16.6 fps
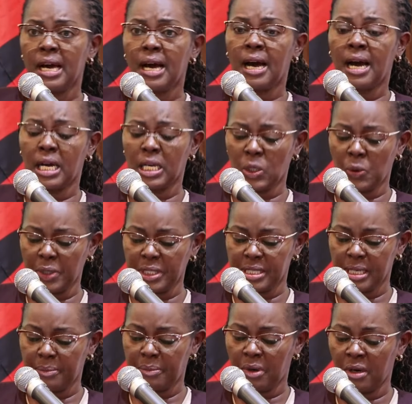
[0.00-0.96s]

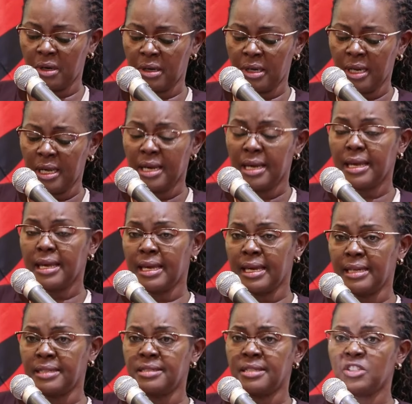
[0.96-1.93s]
equitable,
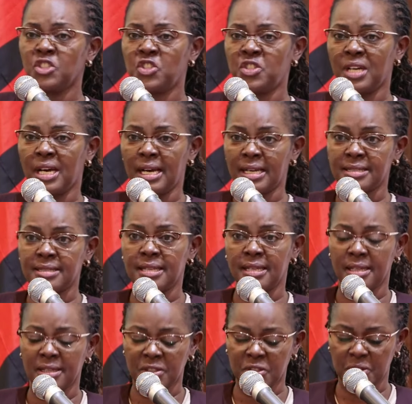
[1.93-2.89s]
and just
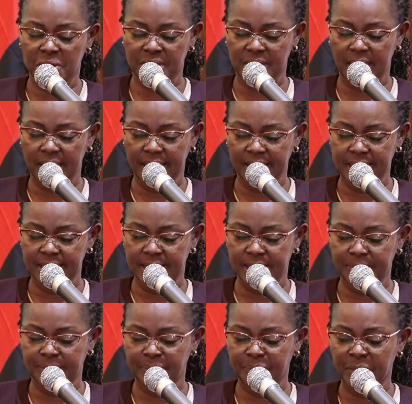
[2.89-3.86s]

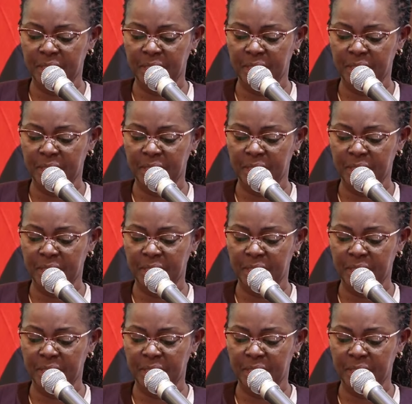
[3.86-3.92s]
society.